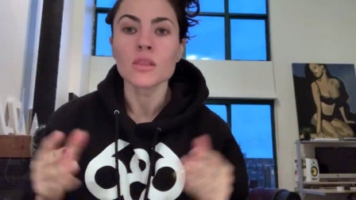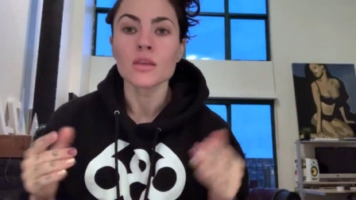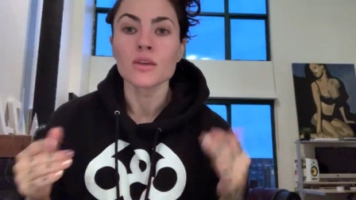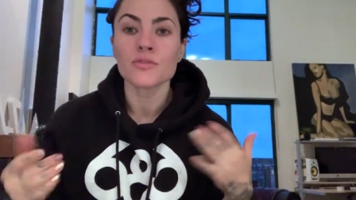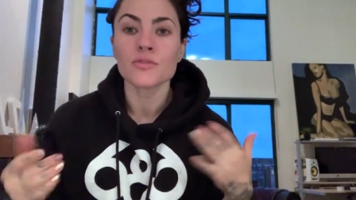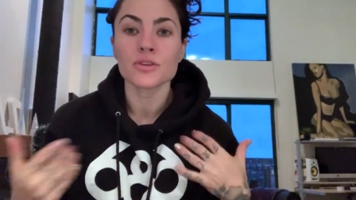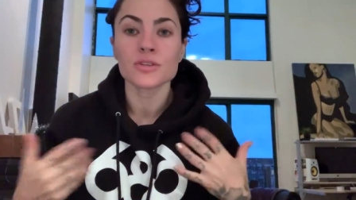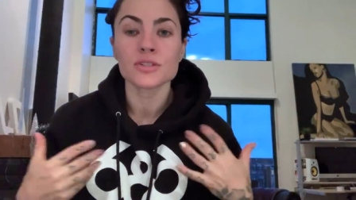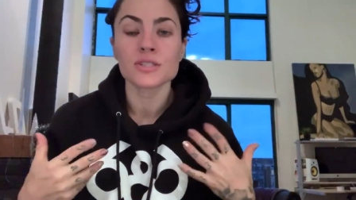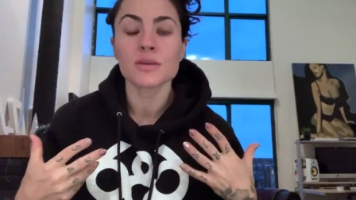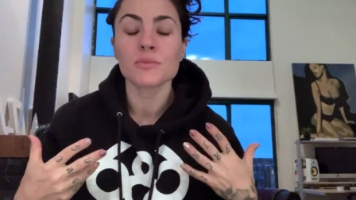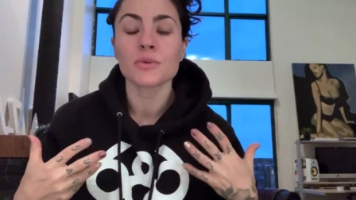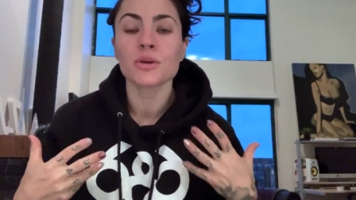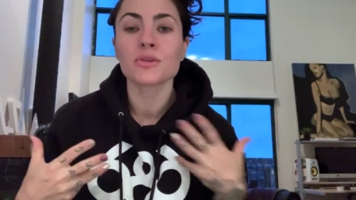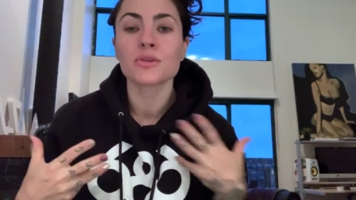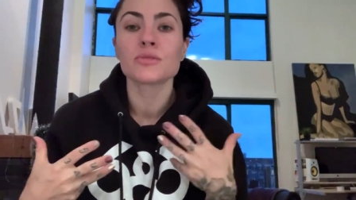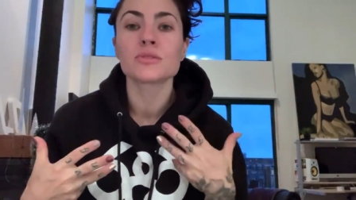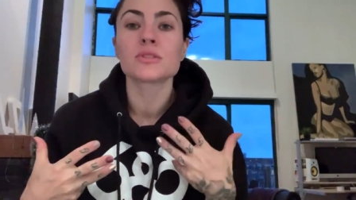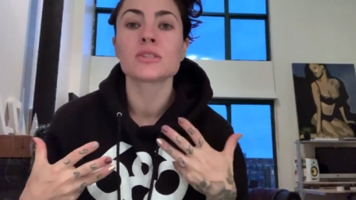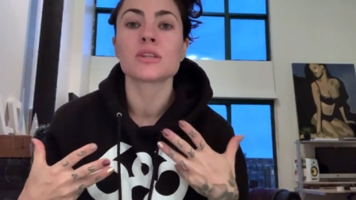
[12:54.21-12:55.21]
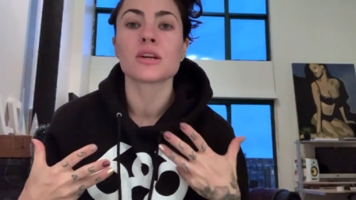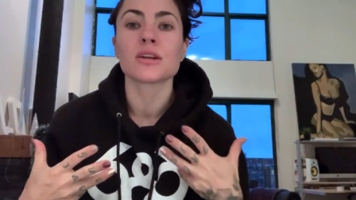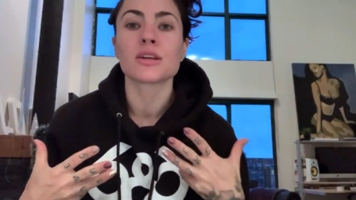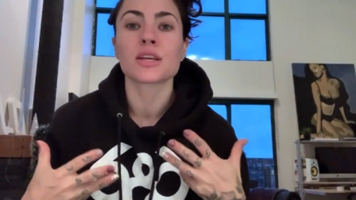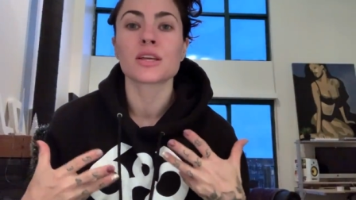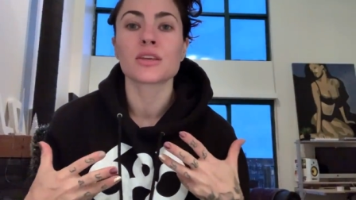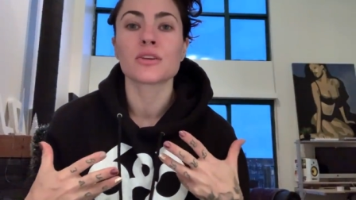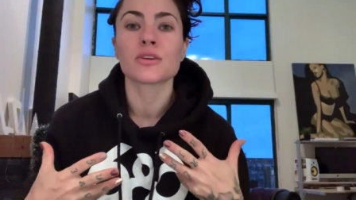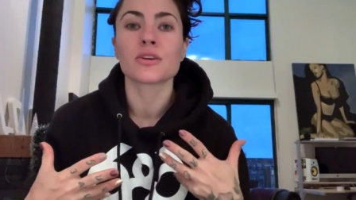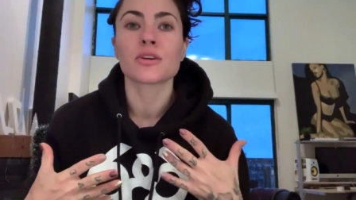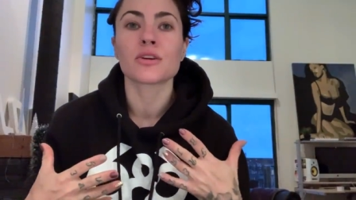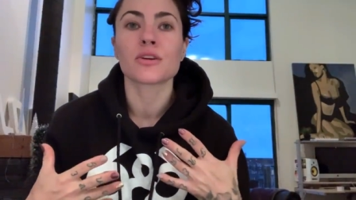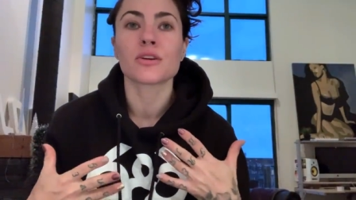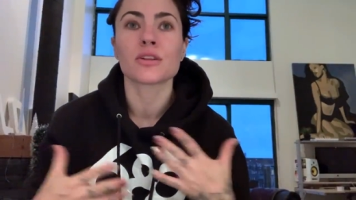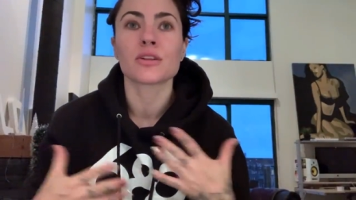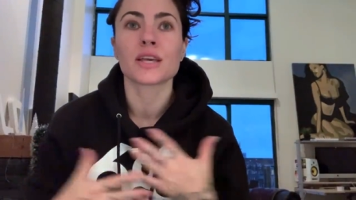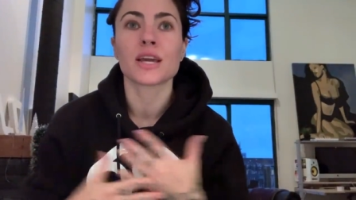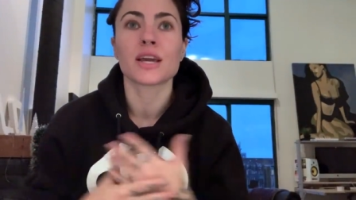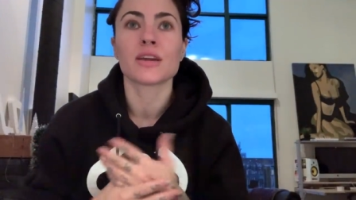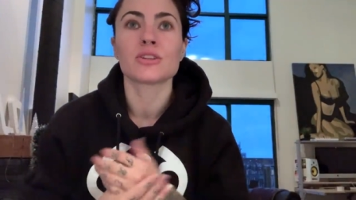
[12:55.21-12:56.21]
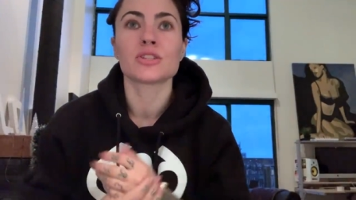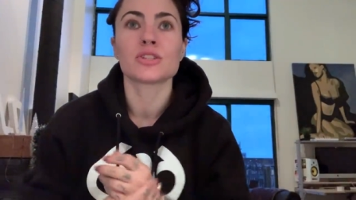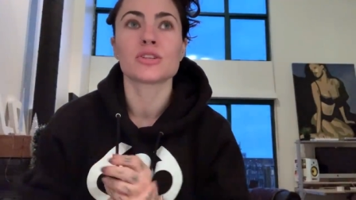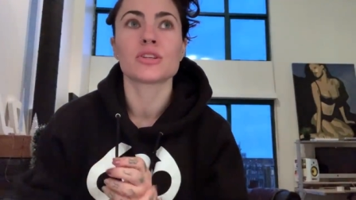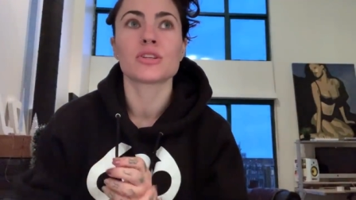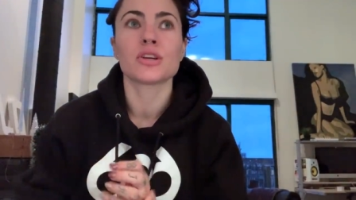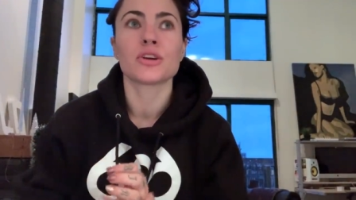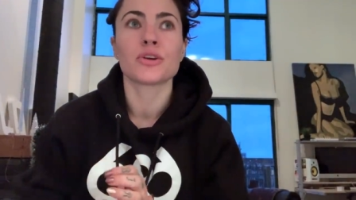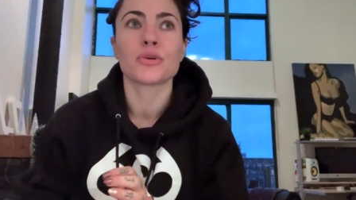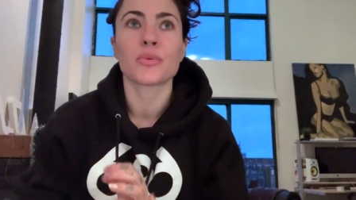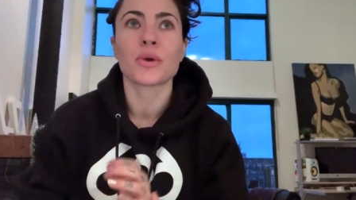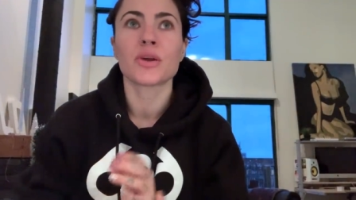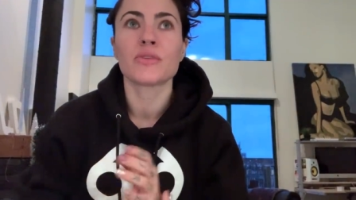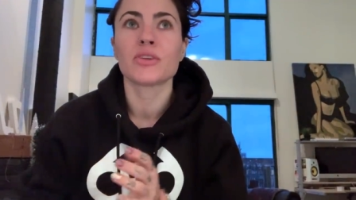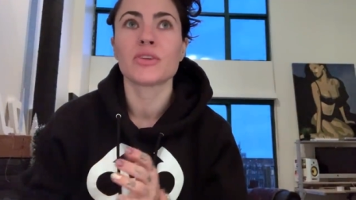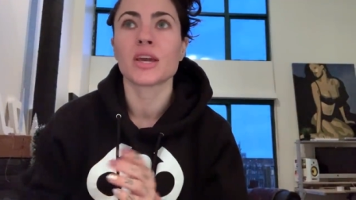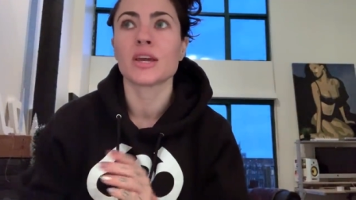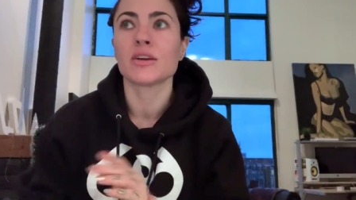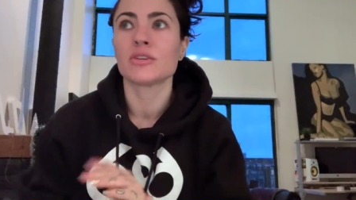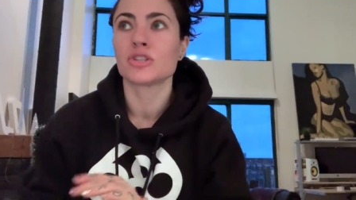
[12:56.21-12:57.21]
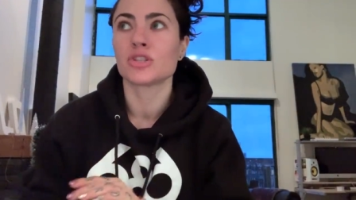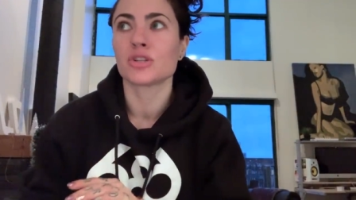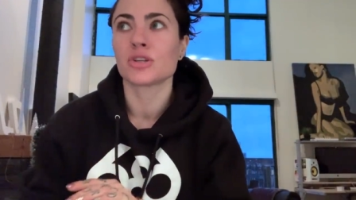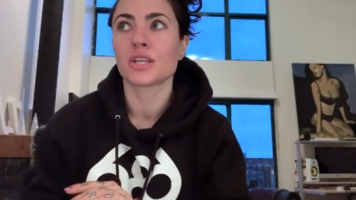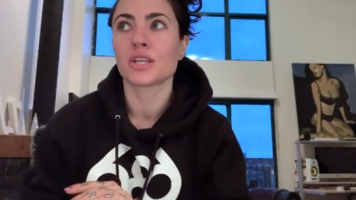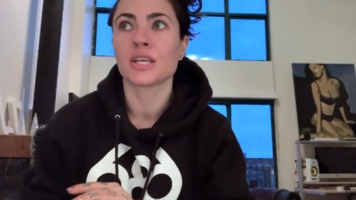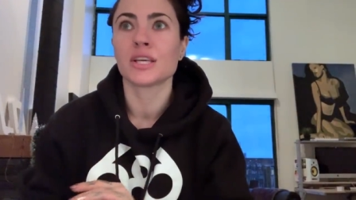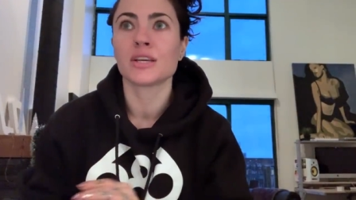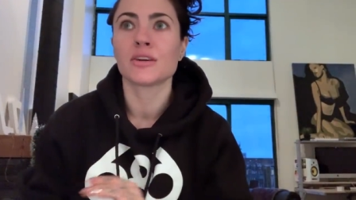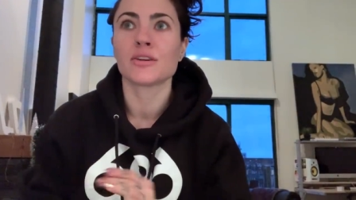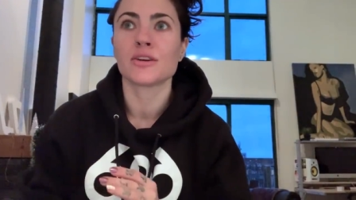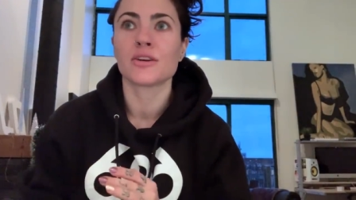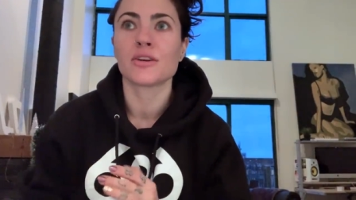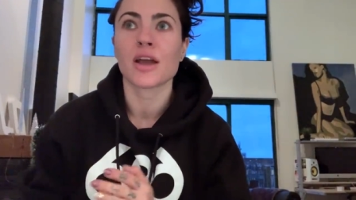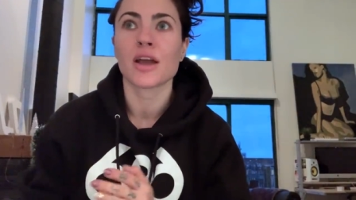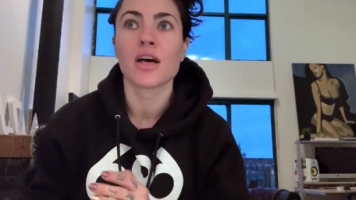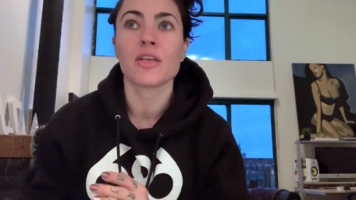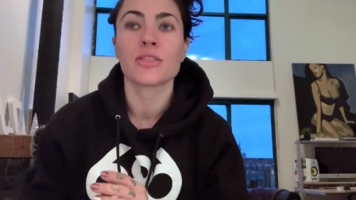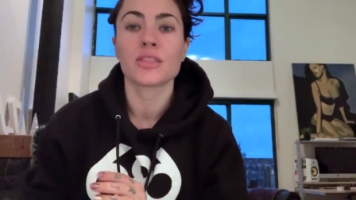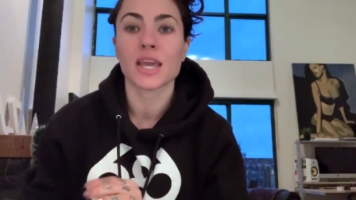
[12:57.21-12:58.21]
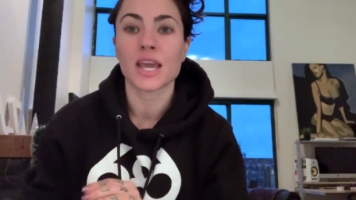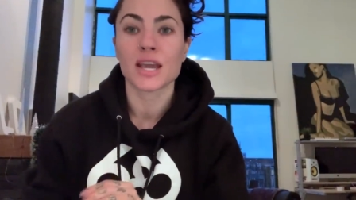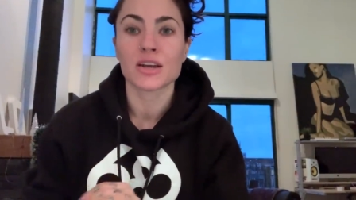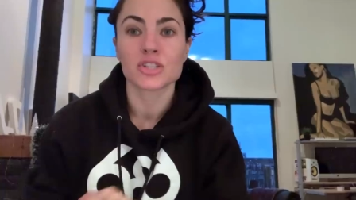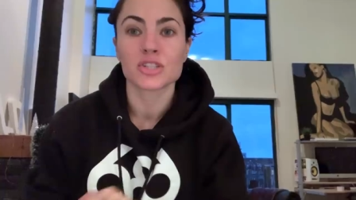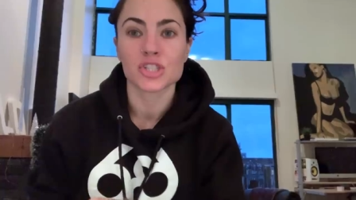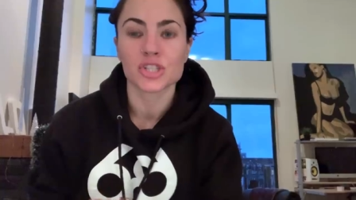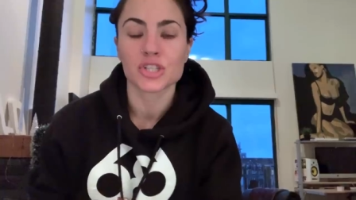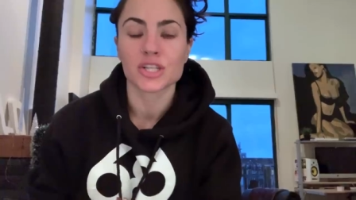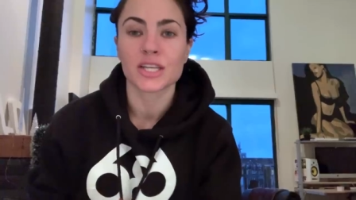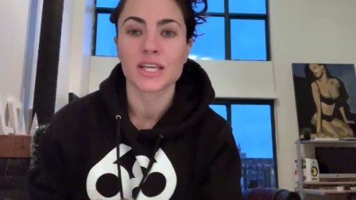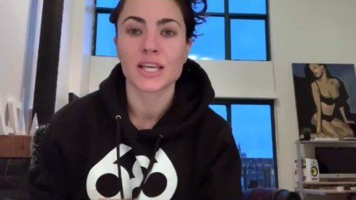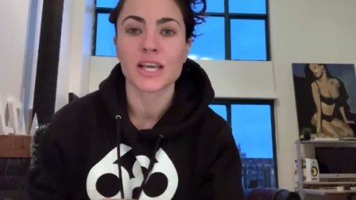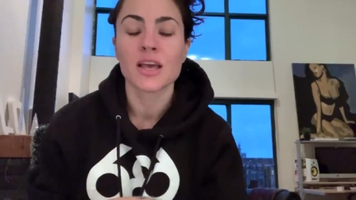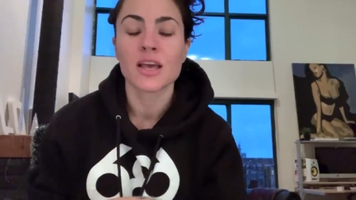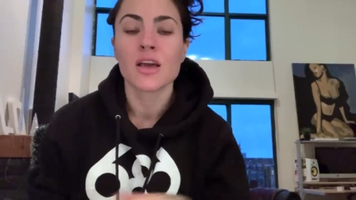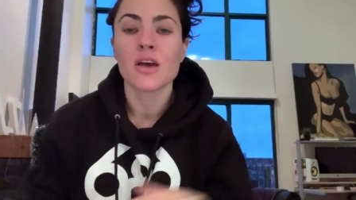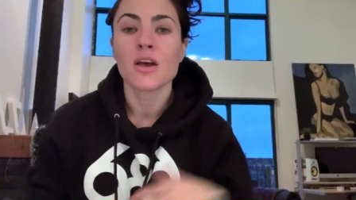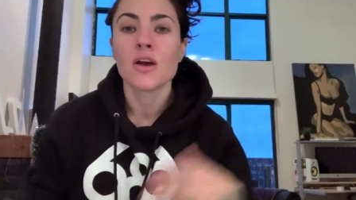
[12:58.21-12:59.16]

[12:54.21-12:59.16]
If you're someone who's starting your curly hair journey or your wavy hair journey or your healthy hair journey,